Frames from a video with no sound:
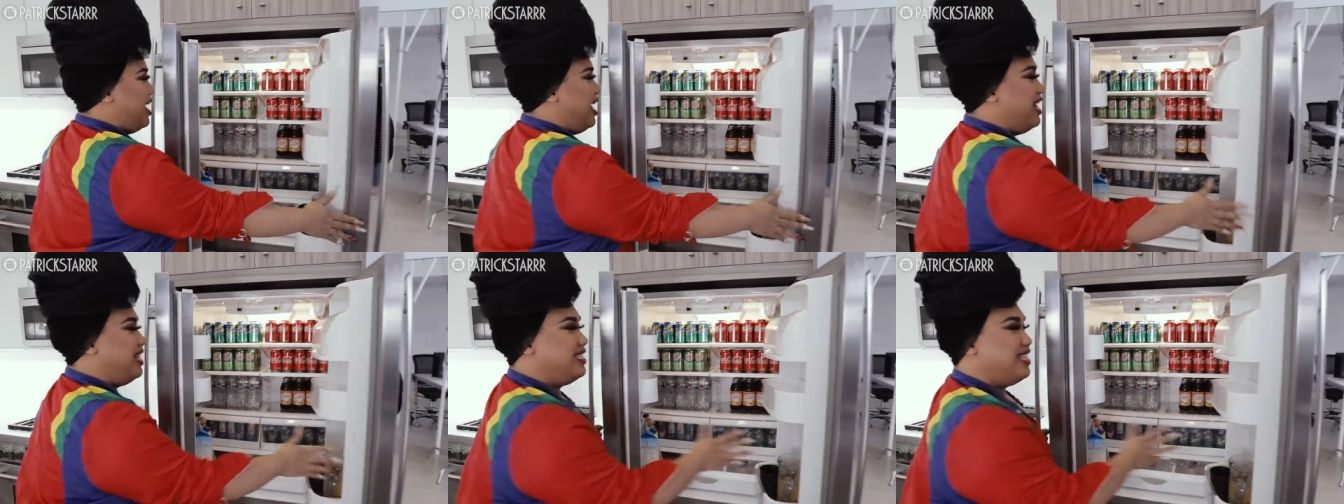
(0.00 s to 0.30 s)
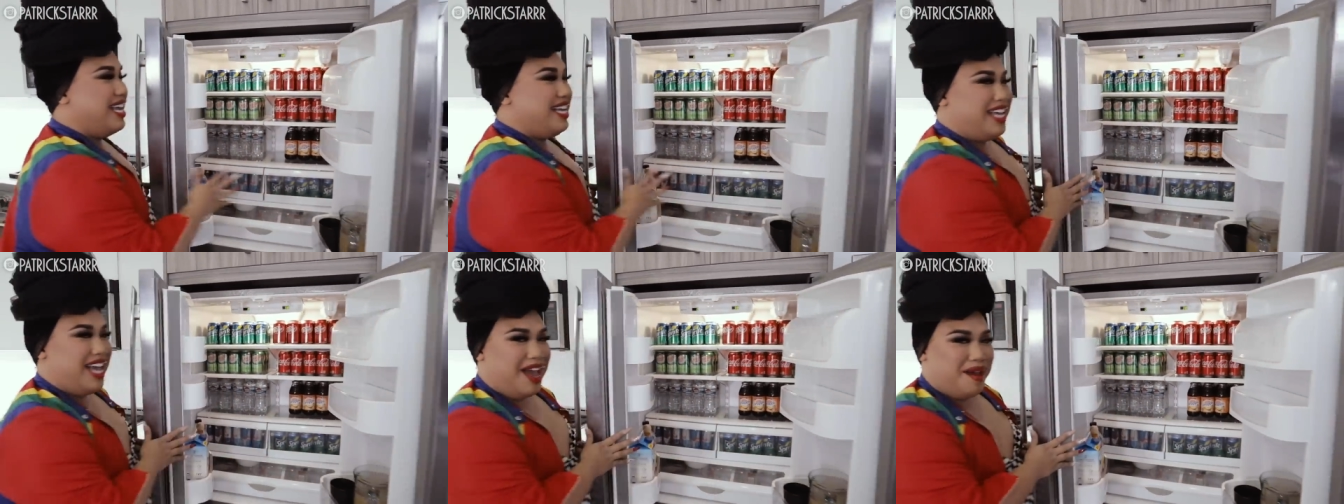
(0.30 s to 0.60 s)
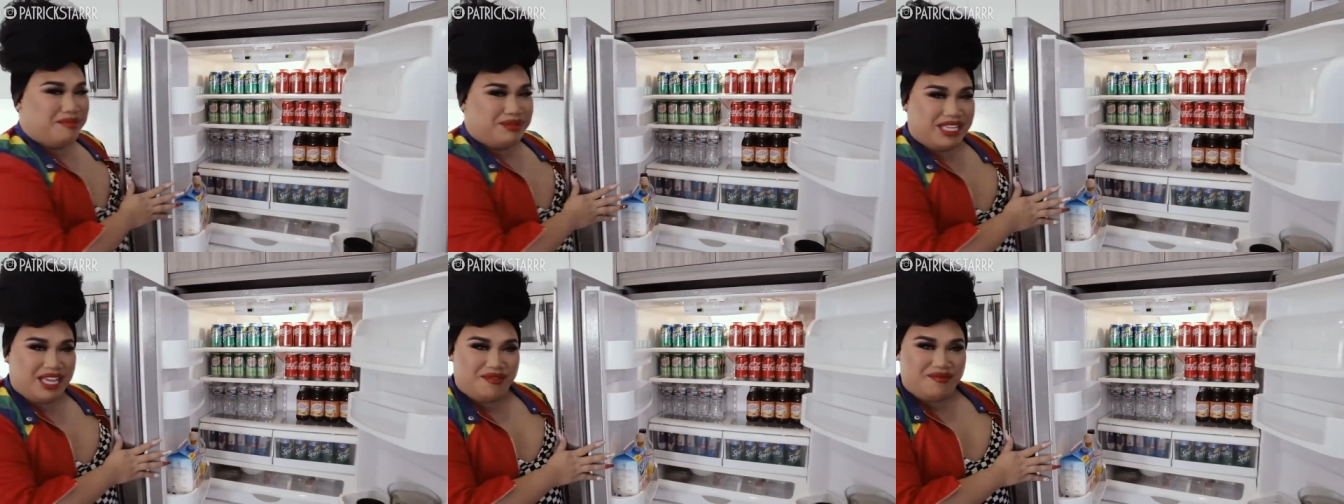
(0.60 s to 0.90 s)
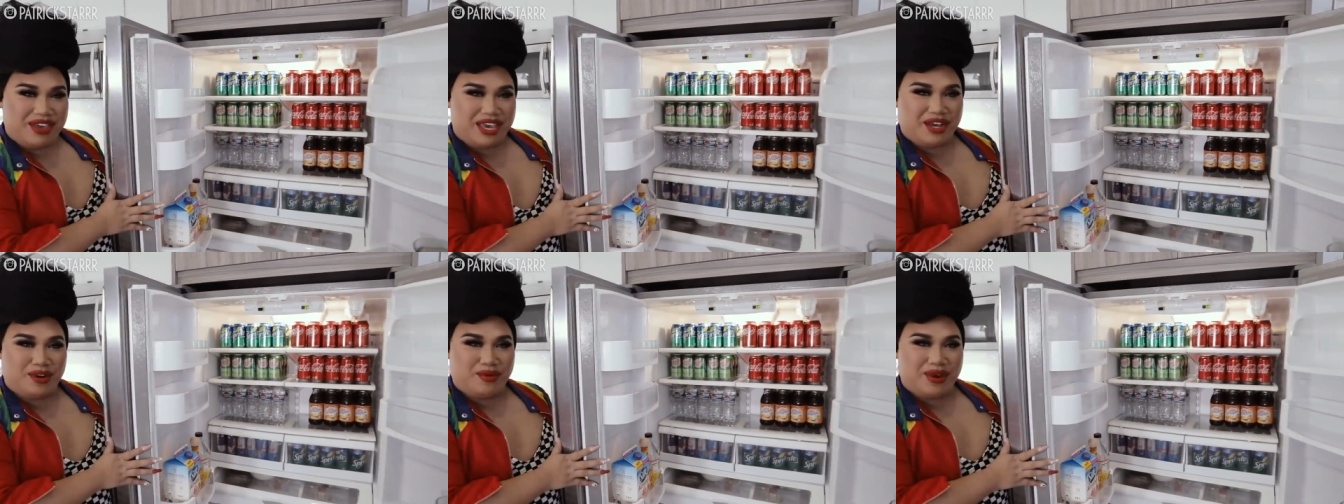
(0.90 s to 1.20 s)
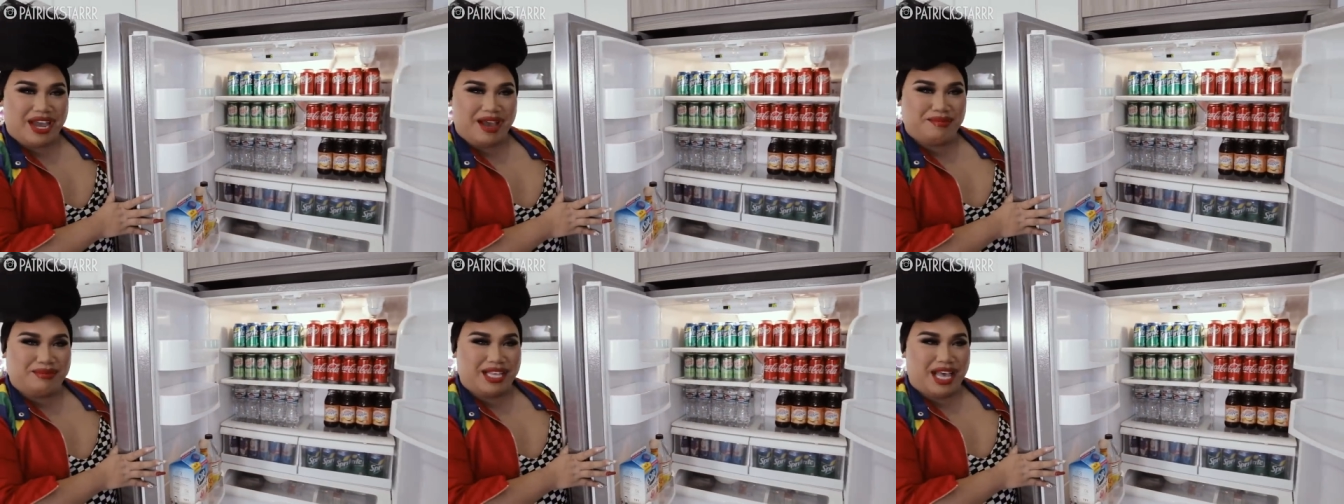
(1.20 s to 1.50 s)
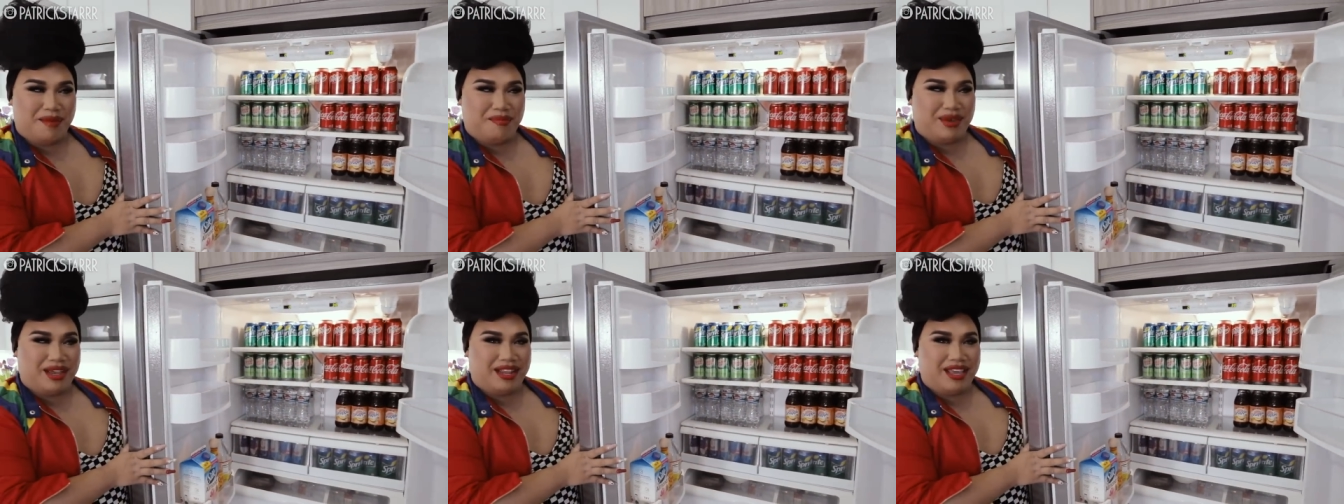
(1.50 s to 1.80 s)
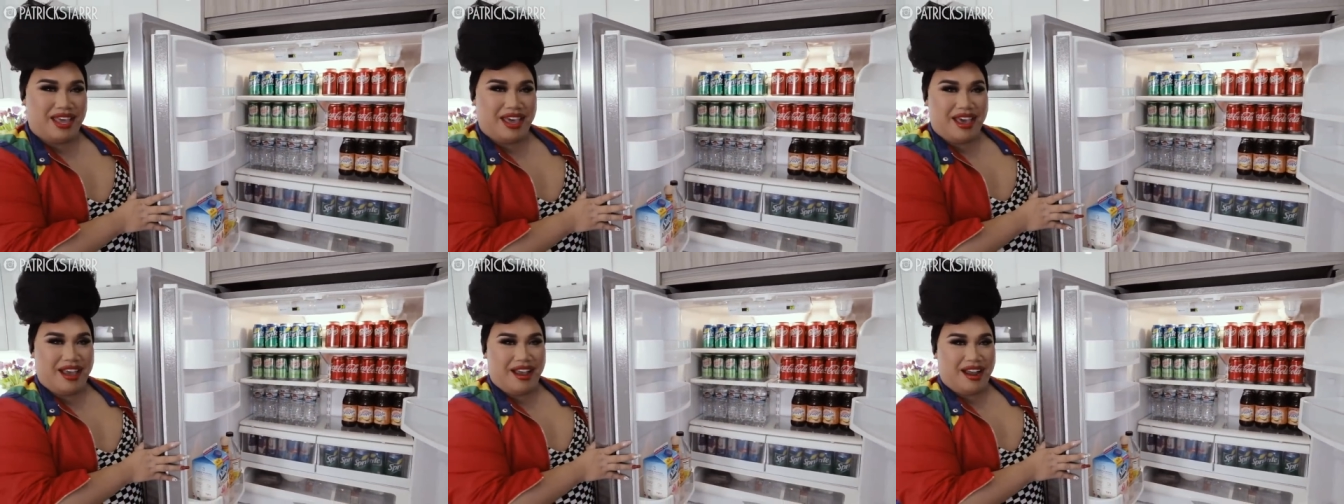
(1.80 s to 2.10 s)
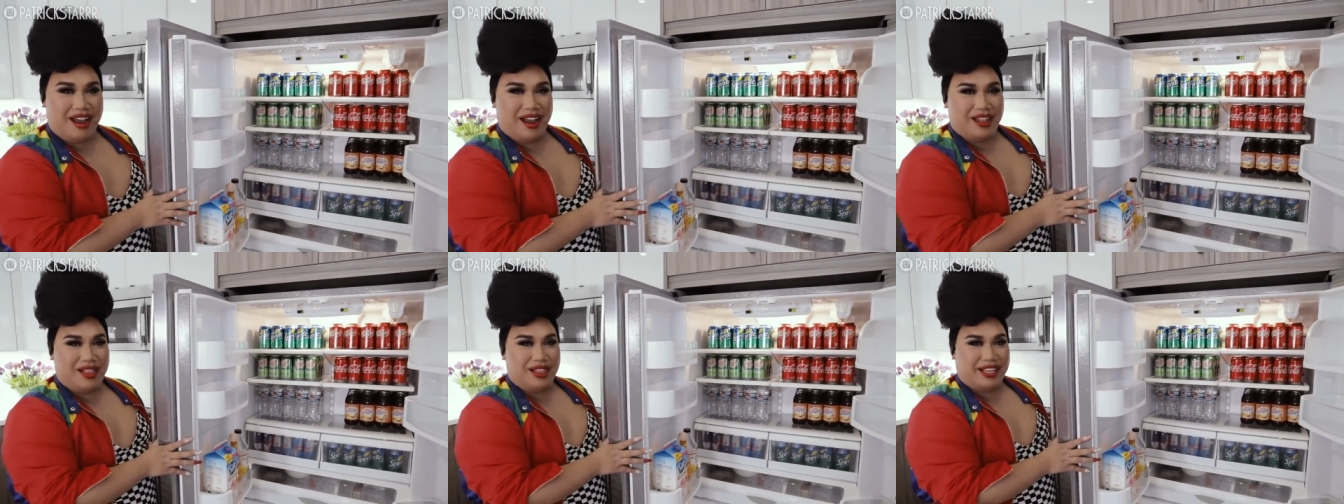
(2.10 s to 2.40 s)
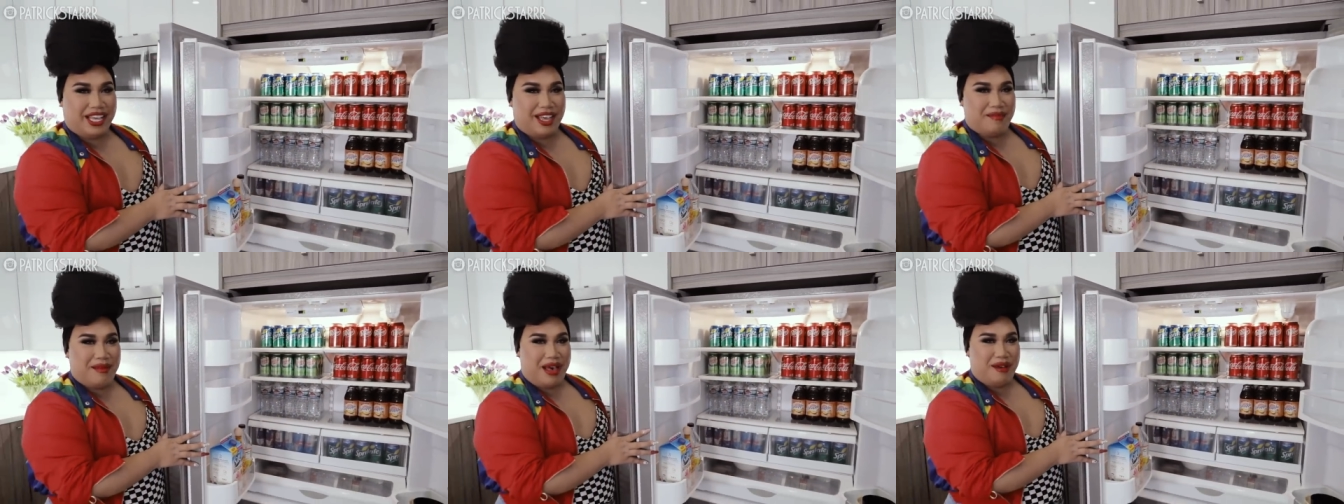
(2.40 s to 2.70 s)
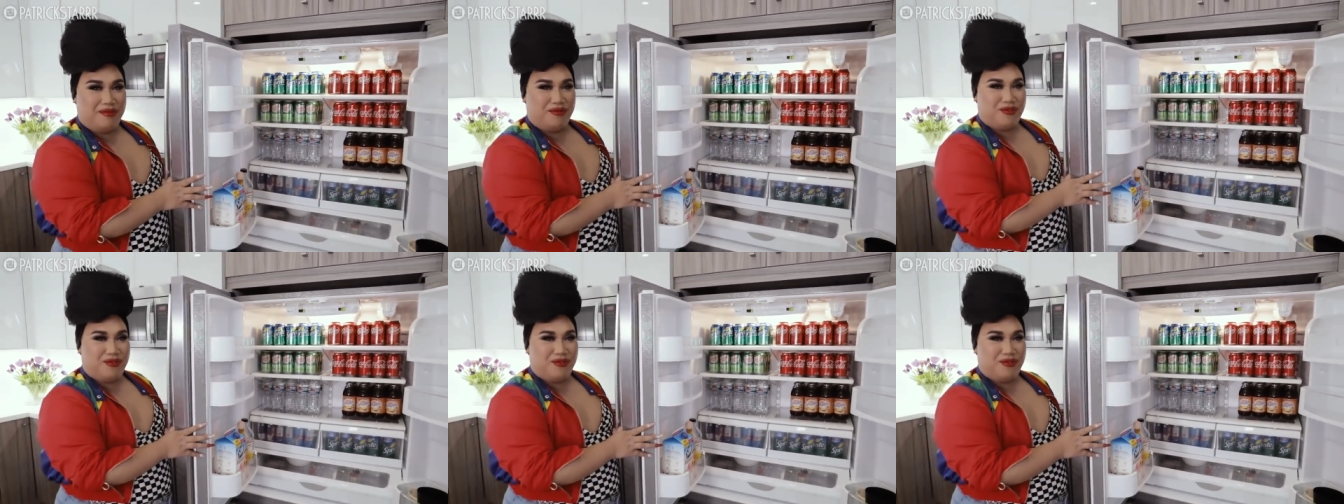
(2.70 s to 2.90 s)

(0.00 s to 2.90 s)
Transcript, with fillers: It's like M T V Cribs up in here. Look at my